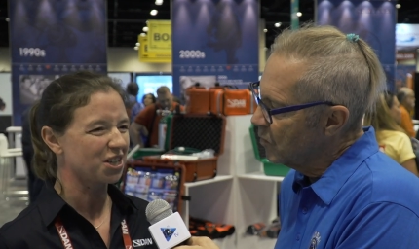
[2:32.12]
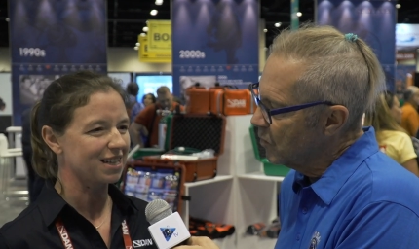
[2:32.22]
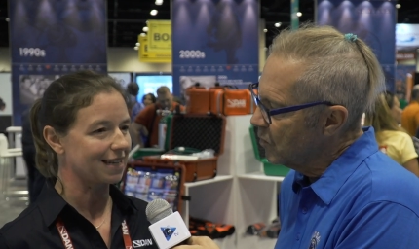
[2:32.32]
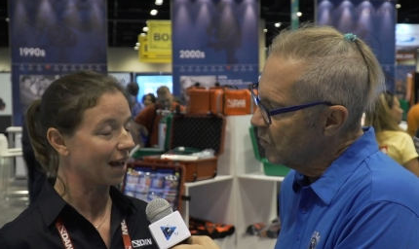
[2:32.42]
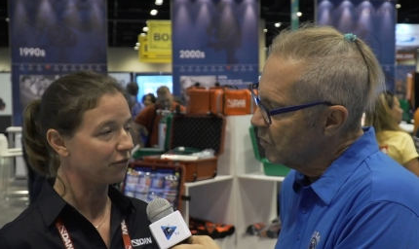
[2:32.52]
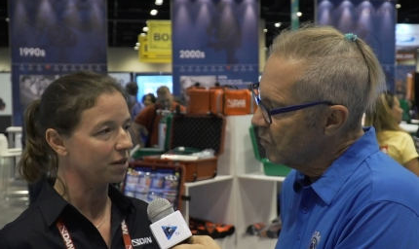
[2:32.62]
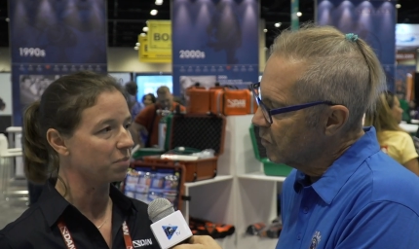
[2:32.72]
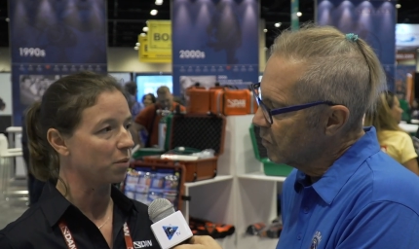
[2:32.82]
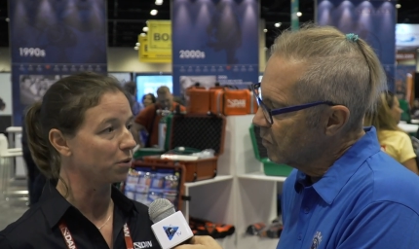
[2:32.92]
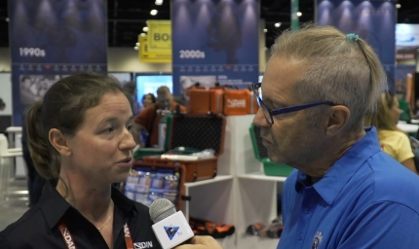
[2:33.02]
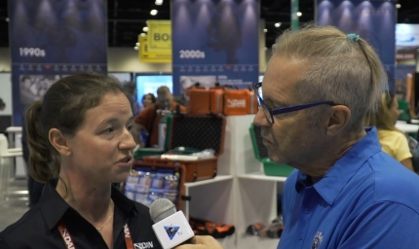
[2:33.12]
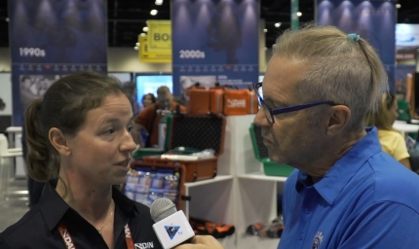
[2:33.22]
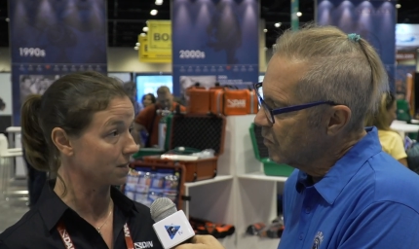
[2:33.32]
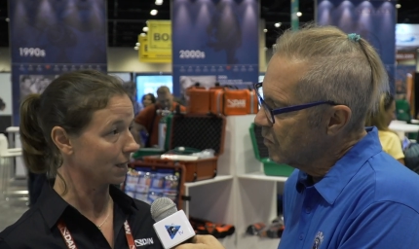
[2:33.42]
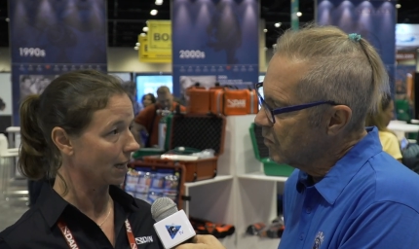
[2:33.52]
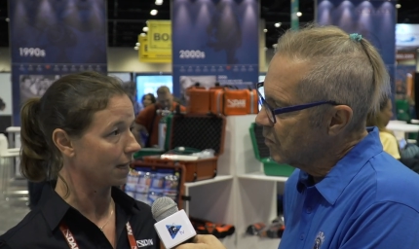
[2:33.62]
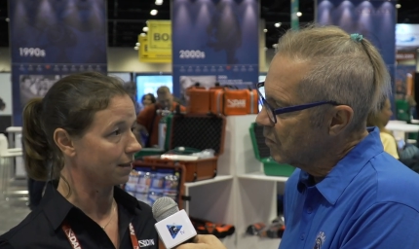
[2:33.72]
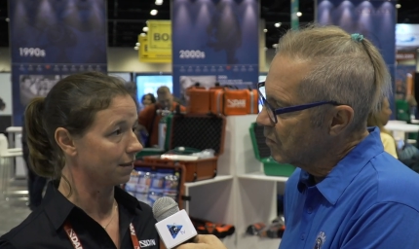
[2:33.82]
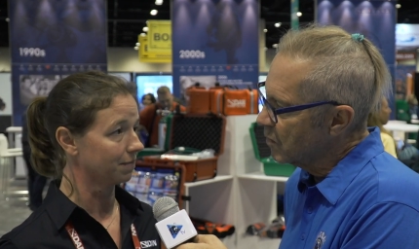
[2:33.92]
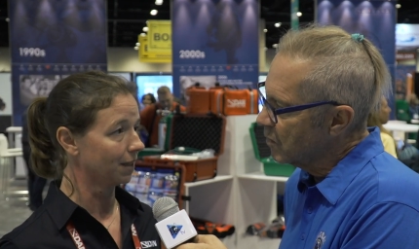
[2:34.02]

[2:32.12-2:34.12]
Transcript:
Speaker 1: just having bubbles doesn't cut it.